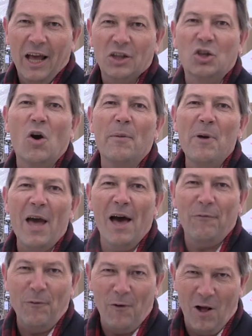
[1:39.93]
And so on
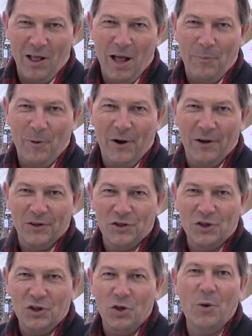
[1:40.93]
behalf of all
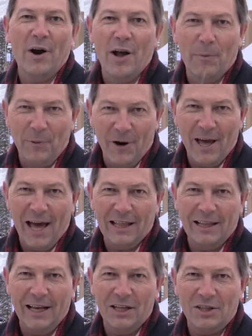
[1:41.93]
Albertans, to our Alberta
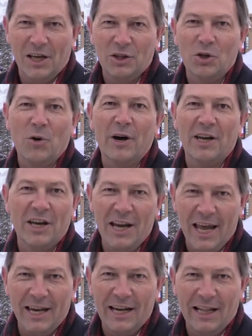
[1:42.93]
athletes and to our
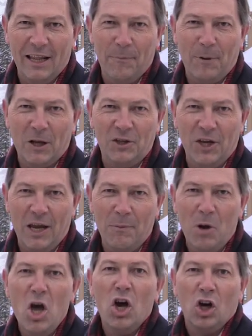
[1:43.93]
Canadian Olympic team,
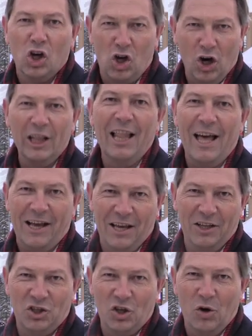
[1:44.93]
good luck
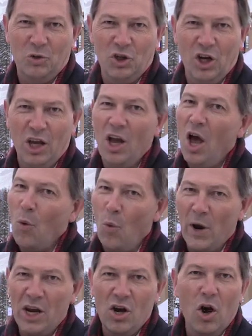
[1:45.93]
in Sochi.
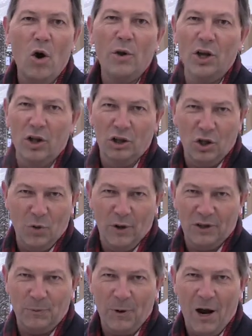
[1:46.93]
We know you'll do
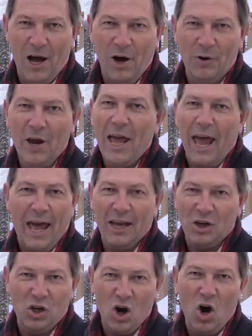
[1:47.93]
us proud,
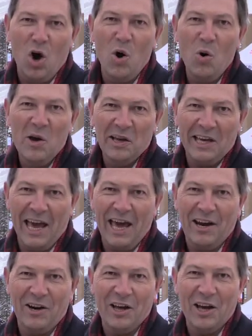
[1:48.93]
and go
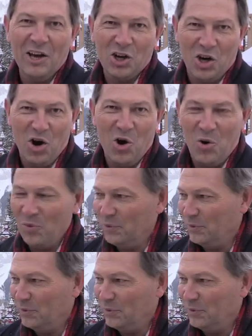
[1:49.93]
Canada, go.